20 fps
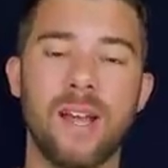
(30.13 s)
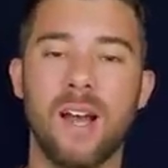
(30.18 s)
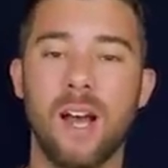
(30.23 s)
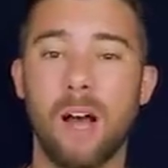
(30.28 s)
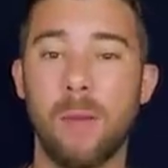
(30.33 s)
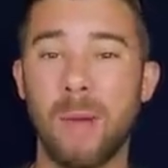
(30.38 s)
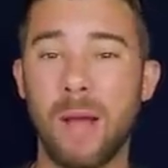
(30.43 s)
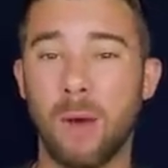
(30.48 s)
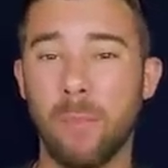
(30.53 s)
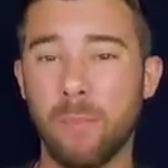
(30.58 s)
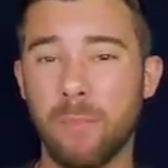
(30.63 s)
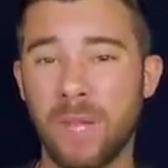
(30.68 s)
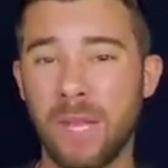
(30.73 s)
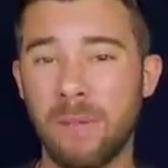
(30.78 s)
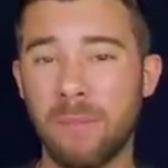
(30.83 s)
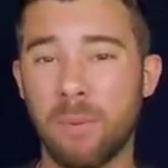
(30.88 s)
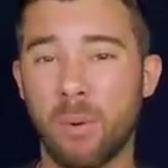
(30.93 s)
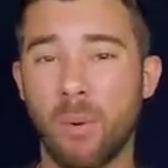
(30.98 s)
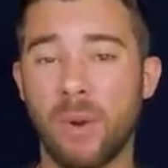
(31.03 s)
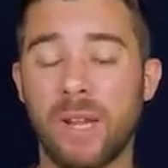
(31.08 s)
about
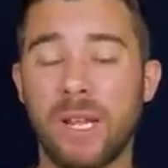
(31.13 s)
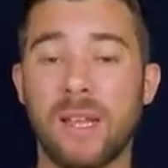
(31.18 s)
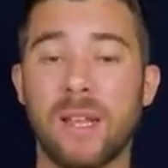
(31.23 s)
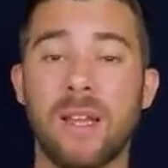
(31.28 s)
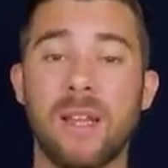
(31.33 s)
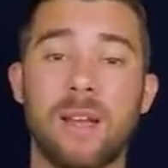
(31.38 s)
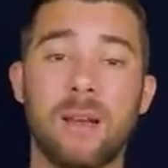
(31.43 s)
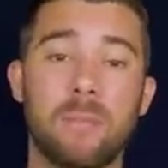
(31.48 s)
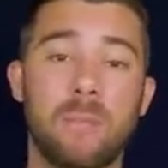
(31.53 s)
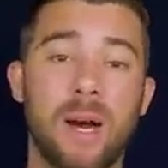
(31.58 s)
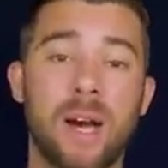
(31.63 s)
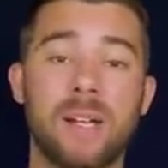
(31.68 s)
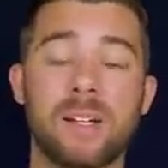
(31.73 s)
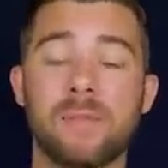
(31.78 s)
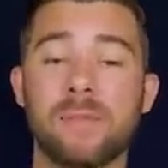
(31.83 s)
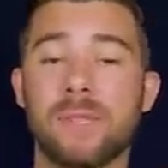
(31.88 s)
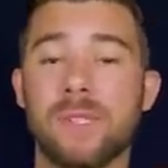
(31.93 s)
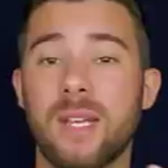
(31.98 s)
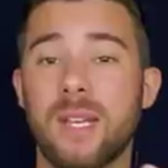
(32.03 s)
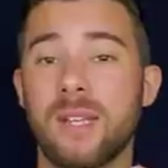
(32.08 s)
pinpointing
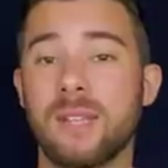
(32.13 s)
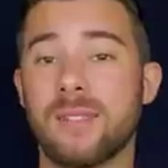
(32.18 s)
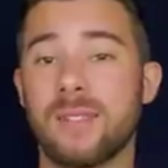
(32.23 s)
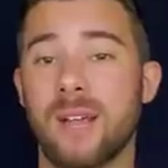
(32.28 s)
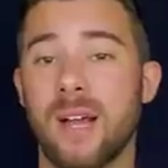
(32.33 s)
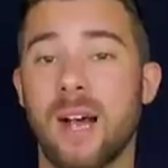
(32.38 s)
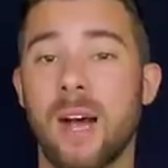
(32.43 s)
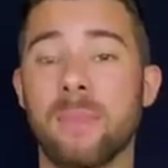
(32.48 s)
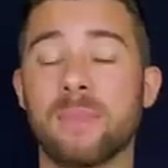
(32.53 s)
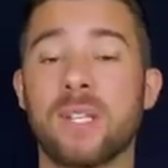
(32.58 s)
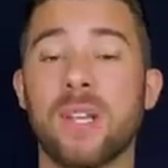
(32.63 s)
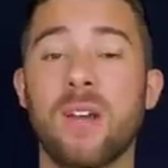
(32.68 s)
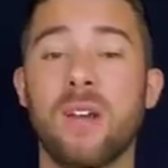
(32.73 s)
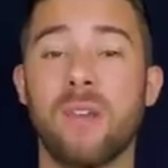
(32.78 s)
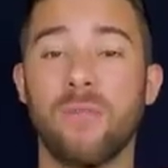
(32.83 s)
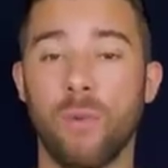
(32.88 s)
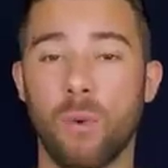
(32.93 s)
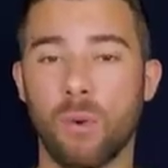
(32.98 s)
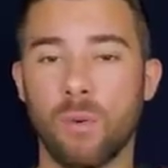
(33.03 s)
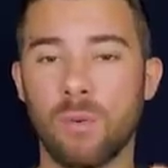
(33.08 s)
bottoms and tops
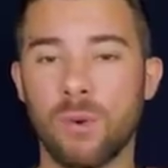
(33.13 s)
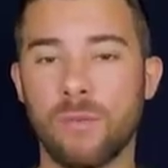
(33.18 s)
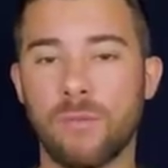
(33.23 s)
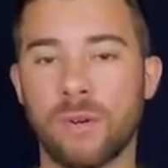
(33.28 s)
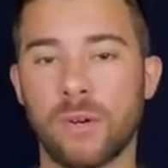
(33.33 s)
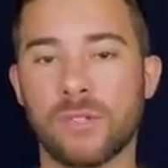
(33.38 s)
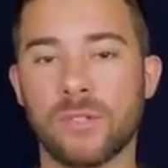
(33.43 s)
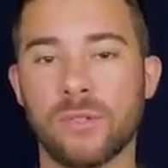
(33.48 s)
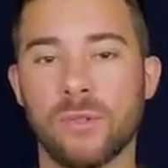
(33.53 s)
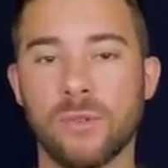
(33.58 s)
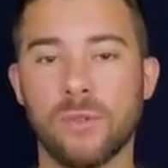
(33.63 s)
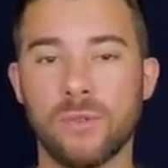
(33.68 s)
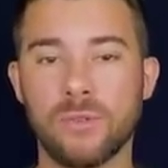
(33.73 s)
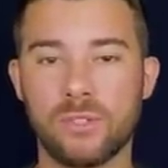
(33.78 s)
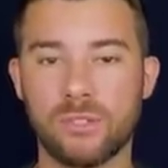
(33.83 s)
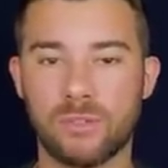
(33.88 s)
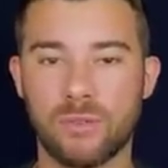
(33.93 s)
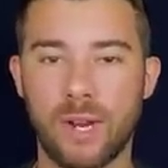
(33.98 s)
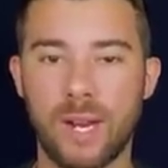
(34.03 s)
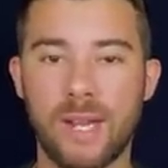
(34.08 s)
for reversal
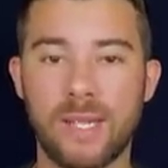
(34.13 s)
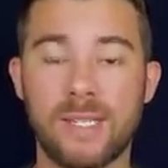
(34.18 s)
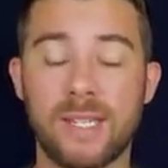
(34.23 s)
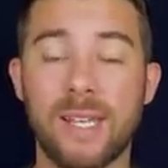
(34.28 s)
trades.